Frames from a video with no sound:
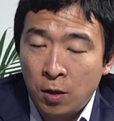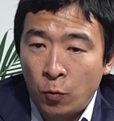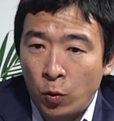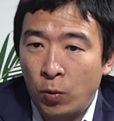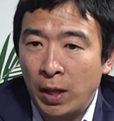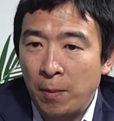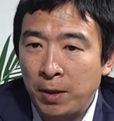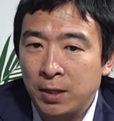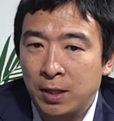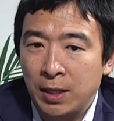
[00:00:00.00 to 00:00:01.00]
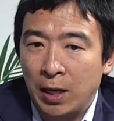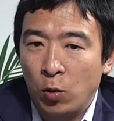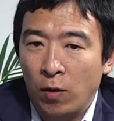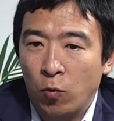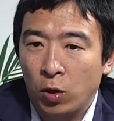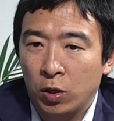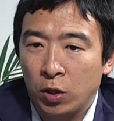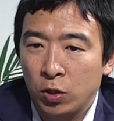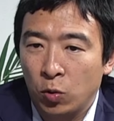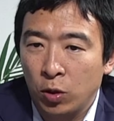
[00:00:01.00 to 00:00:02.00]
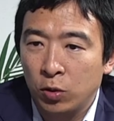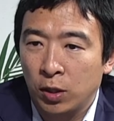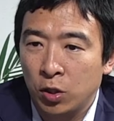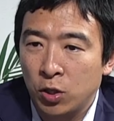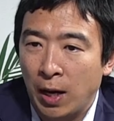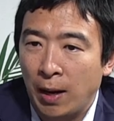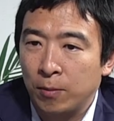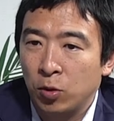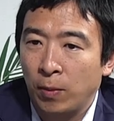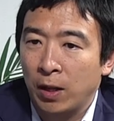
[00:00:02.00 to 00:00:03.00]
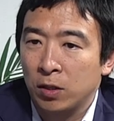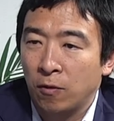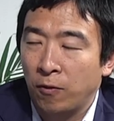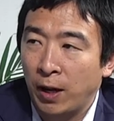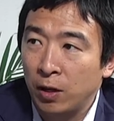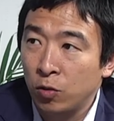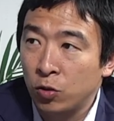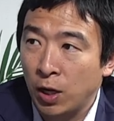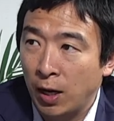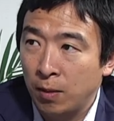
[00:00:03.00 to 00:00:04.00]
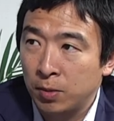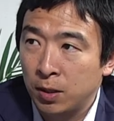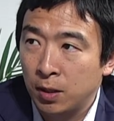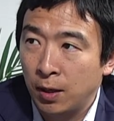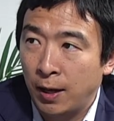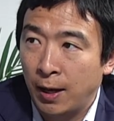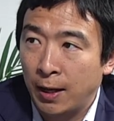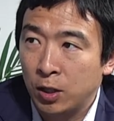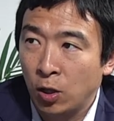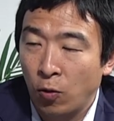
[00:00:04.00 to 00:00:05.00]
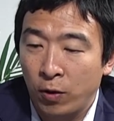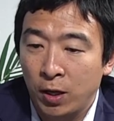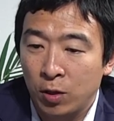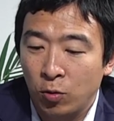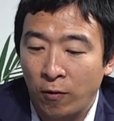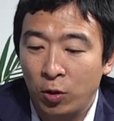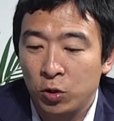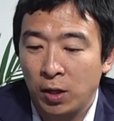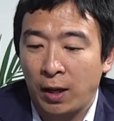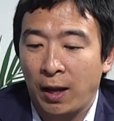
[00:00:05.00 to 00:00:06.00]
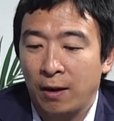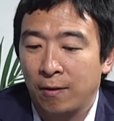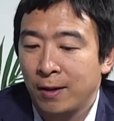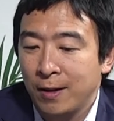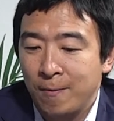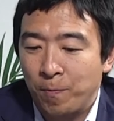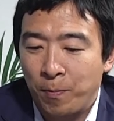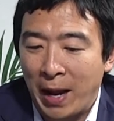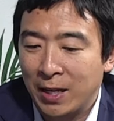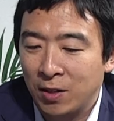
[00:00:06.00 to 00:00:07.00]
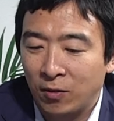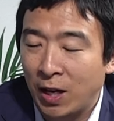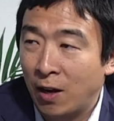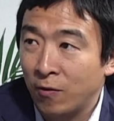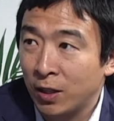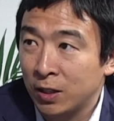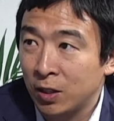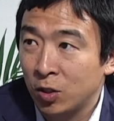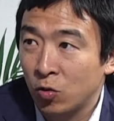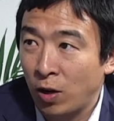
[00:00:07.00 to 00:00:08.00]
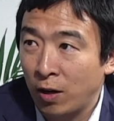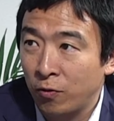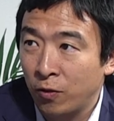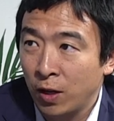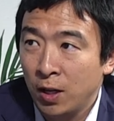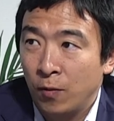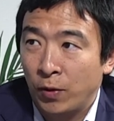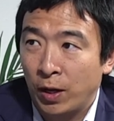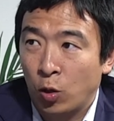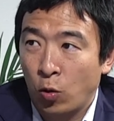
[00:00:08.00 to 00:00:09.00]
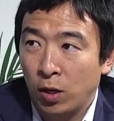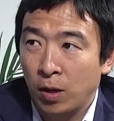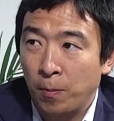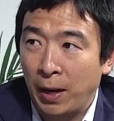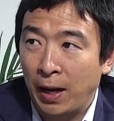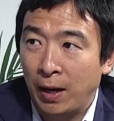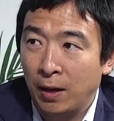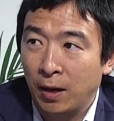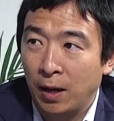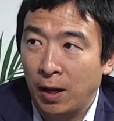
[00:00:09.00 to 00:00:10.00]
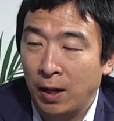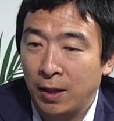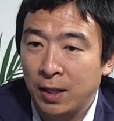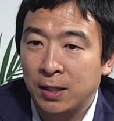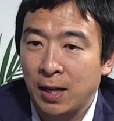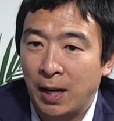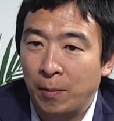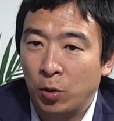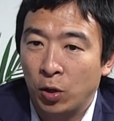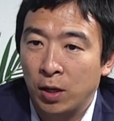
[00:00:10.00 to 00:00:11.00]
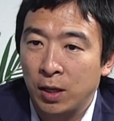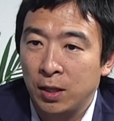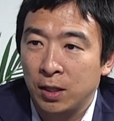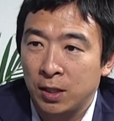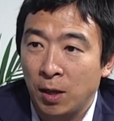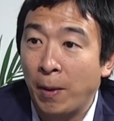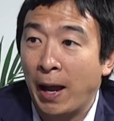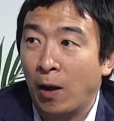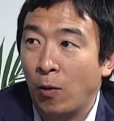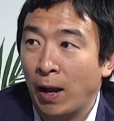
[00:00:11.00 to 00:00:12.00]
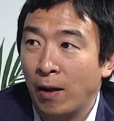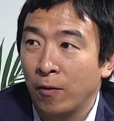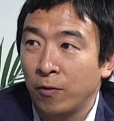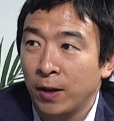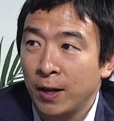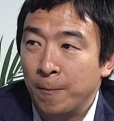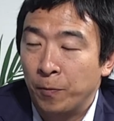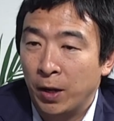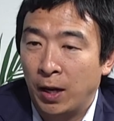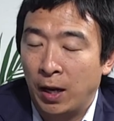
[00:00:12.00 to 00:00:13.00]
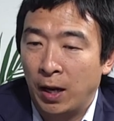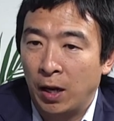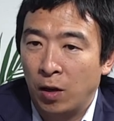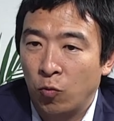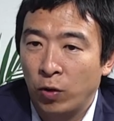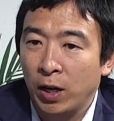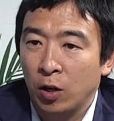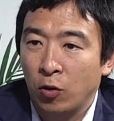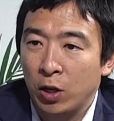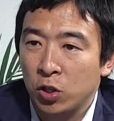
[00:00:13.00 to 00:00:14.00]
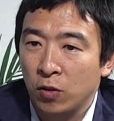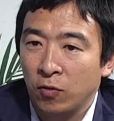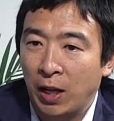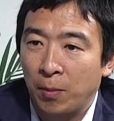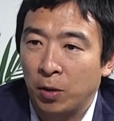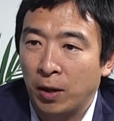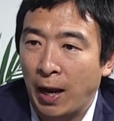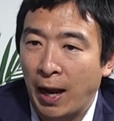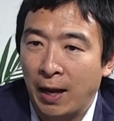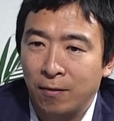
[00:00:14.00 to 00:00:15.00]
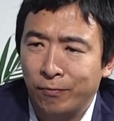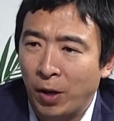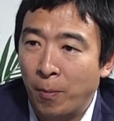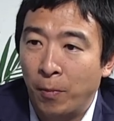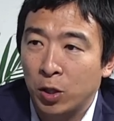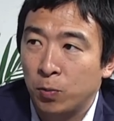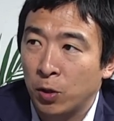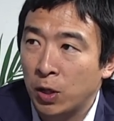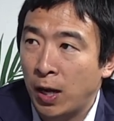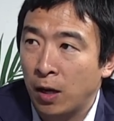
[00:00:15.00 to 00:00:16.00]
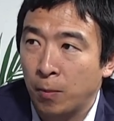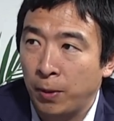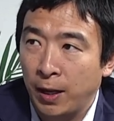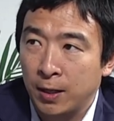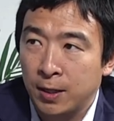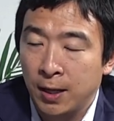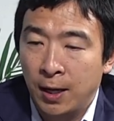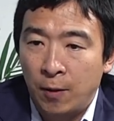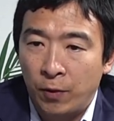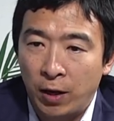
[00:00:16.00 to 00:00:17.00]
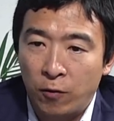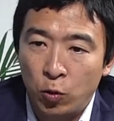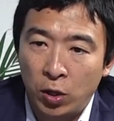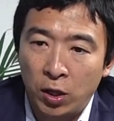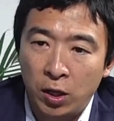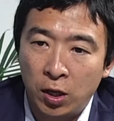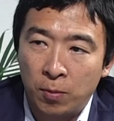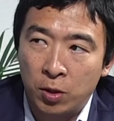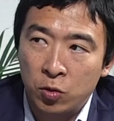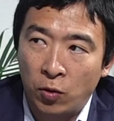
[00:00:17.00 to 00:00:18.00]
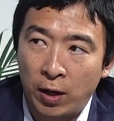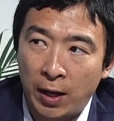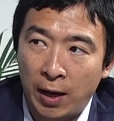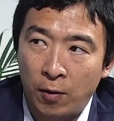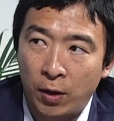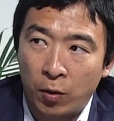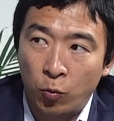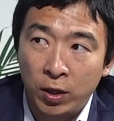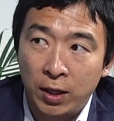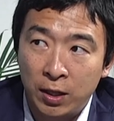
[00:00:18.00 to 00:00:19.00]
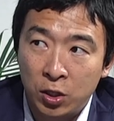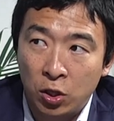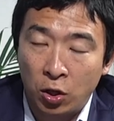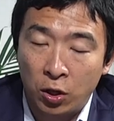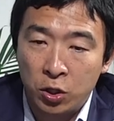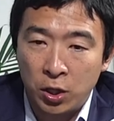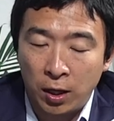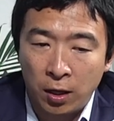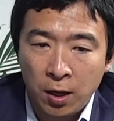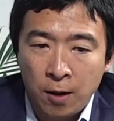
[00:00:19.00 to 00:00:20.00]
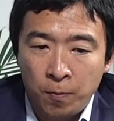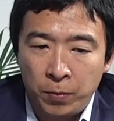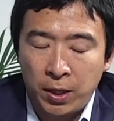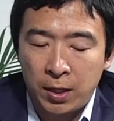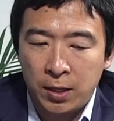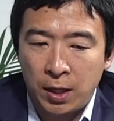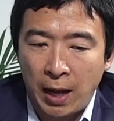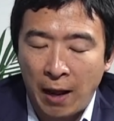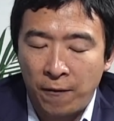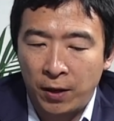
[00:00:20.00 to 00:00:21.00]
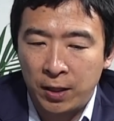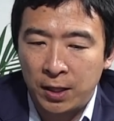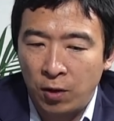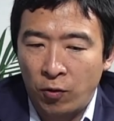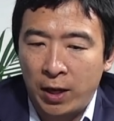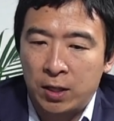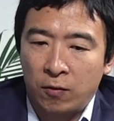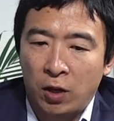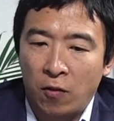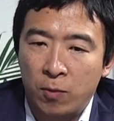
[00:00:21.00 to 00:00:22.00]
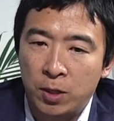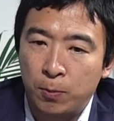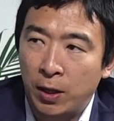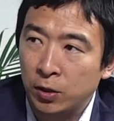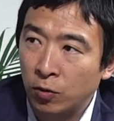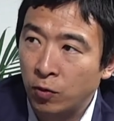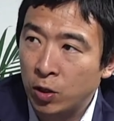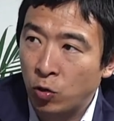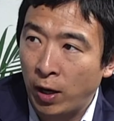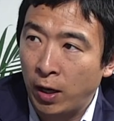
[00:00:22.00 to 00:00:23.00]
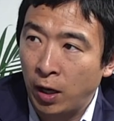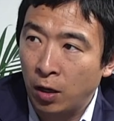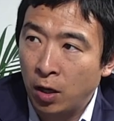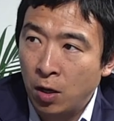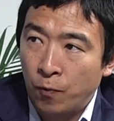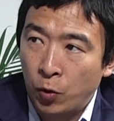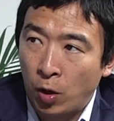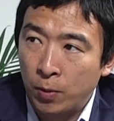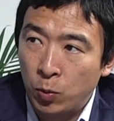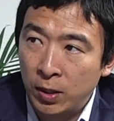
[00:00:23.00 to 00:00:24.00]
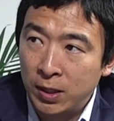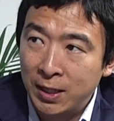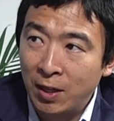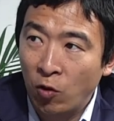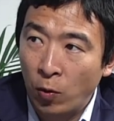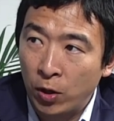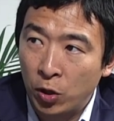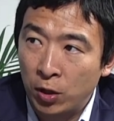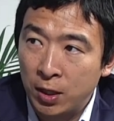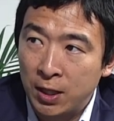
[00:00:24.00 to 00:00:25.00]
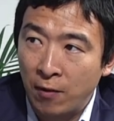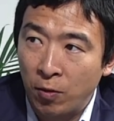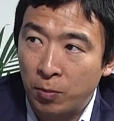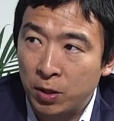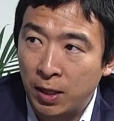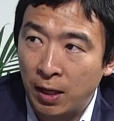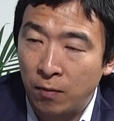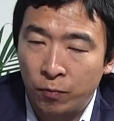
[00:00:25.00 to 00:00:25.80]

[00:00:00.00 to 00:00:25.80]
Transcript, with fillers: Well, what that means is that you have workers who are losing their jobs who manage to find new jobs. Uh, and so the Industrial Revolution, again, massive conflicts and strife. And according to Bain, uh, this time you're going to need to somehow have uh, a reintegration of labor at a much, much higher pace. And if you look at the numbers right now, they're really discouraging because the efficacy rates of government-sponsored retraining are between zero and thirty-seven percent,